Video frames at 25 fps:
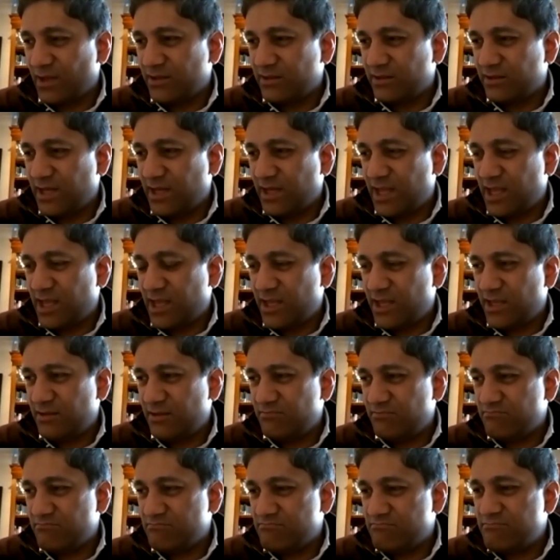they
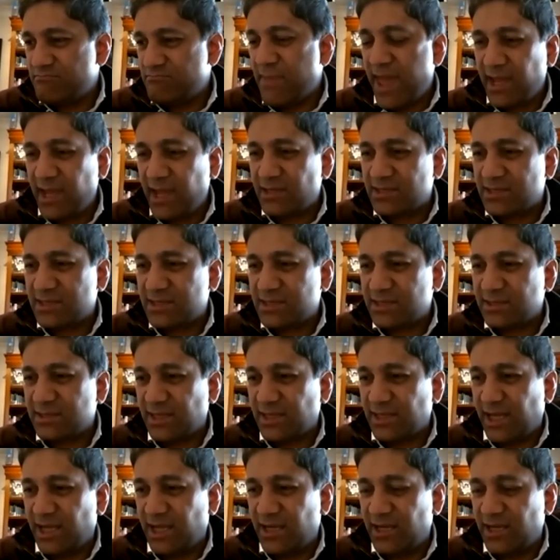met
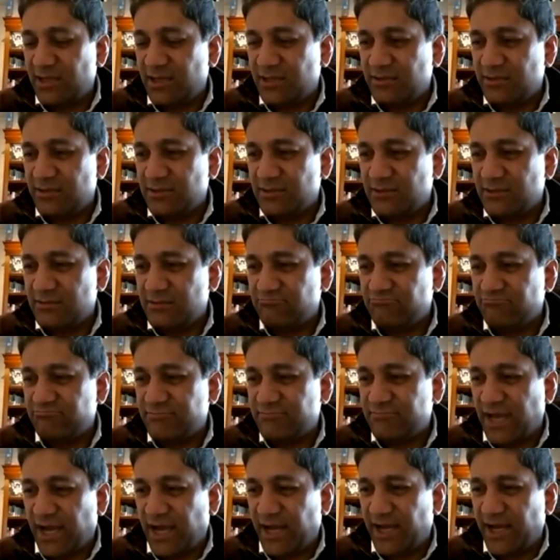in,
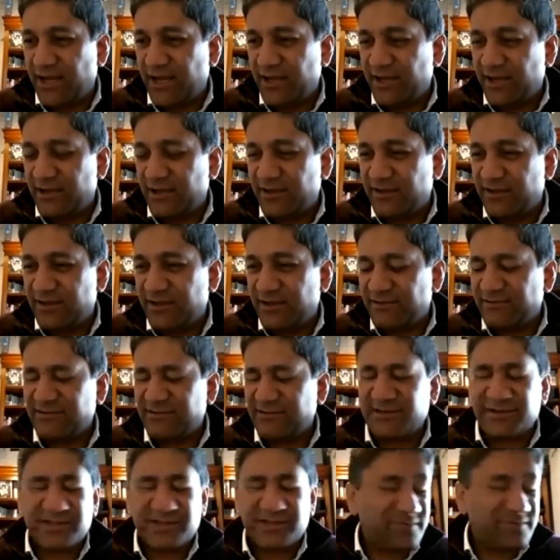
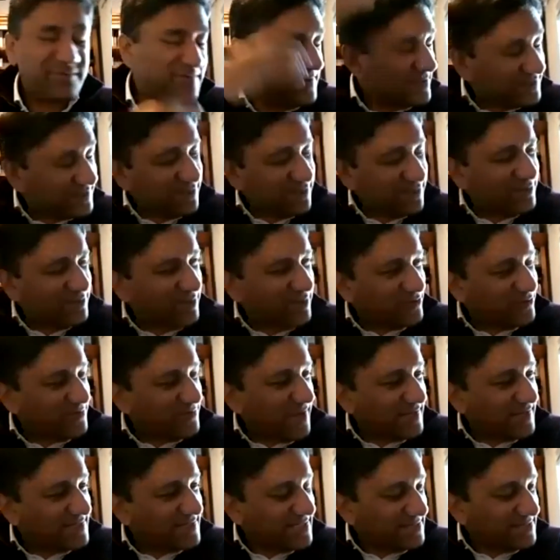they sound quite
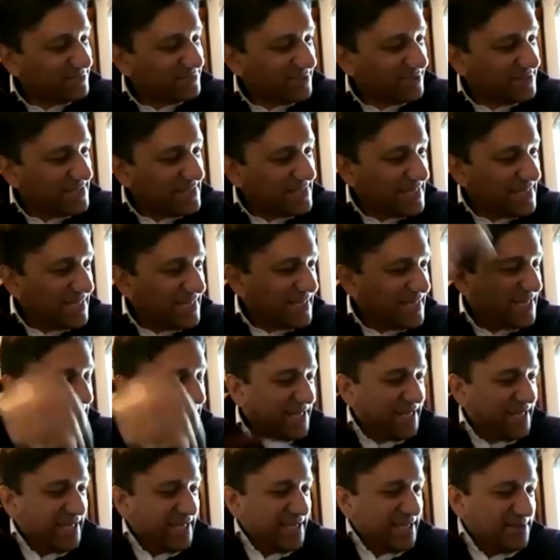romantic, but
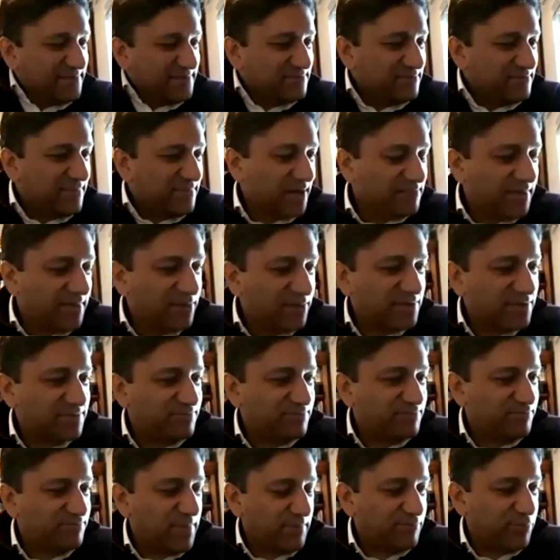my mother was
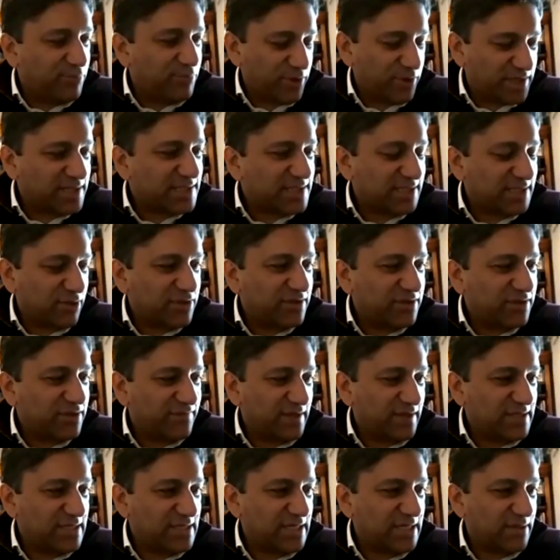born in the south of
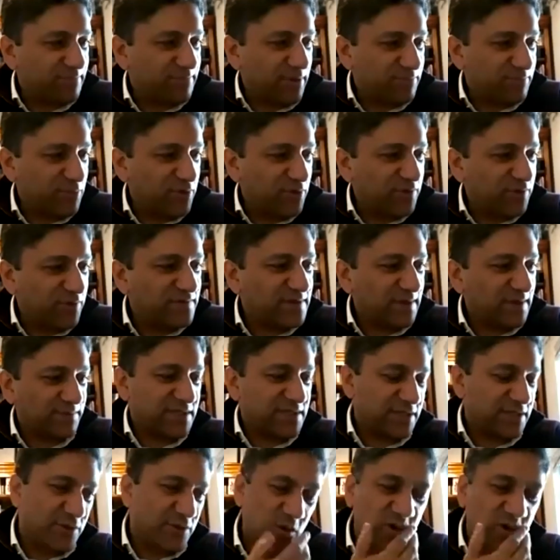India, but moved up to
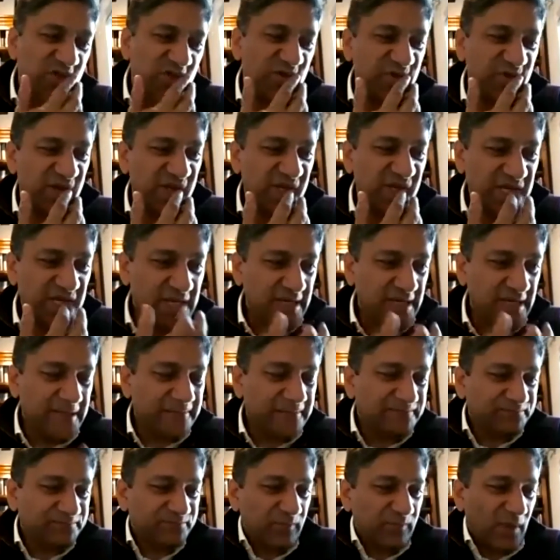the north of India
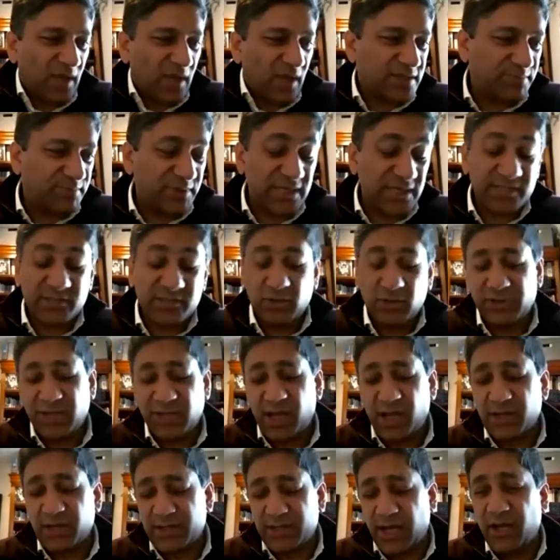to a place called
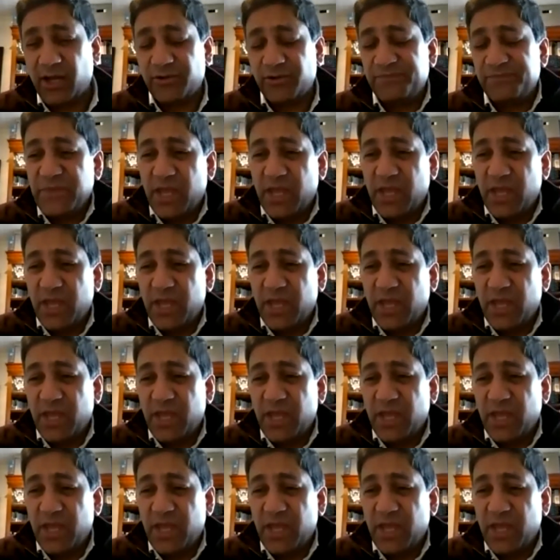Lucknow,